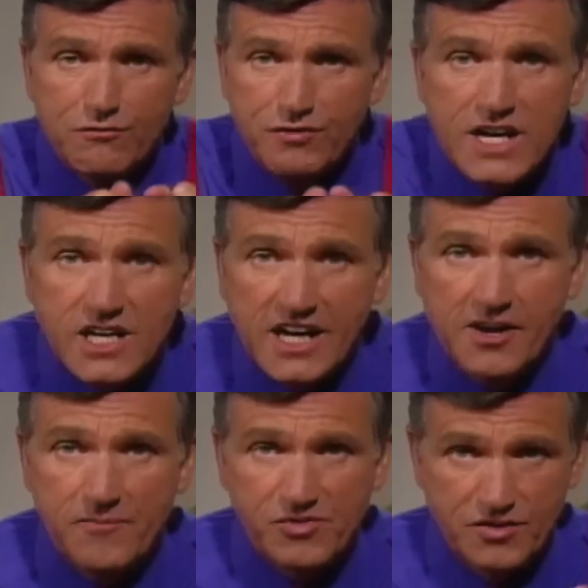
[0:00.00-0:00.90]

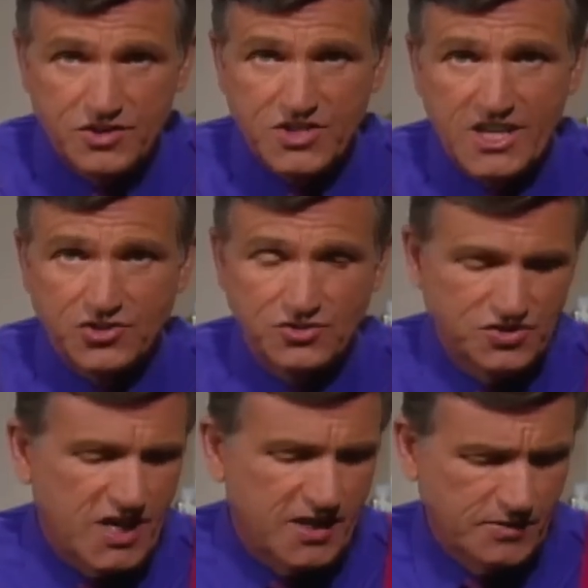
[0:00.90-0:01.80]
feeling of the
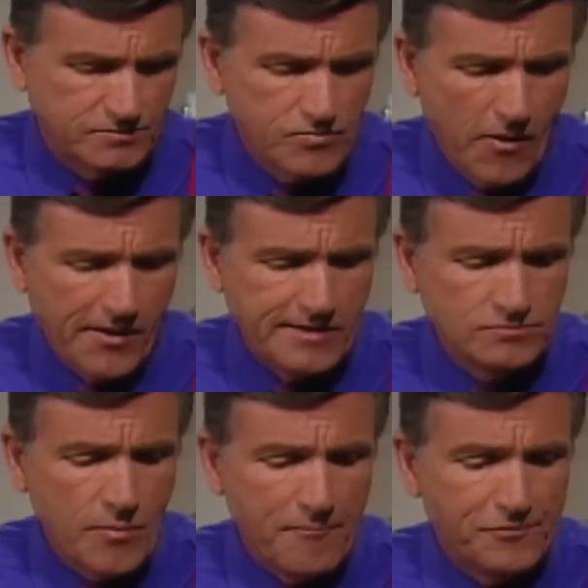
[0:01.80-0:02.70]
textural side of it. Okay?
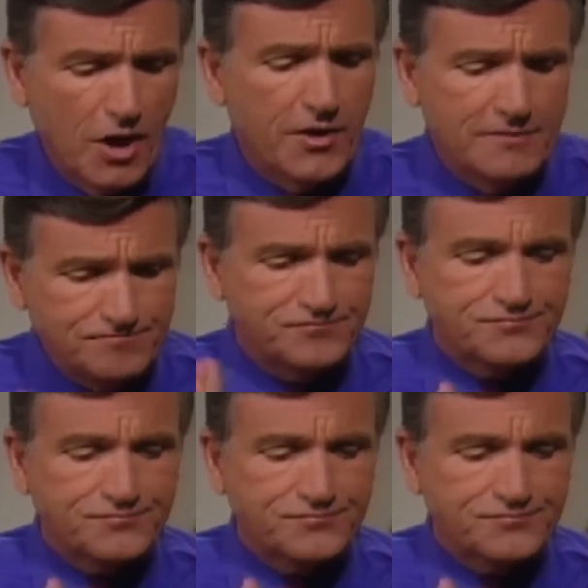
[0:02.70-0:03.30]
Okay.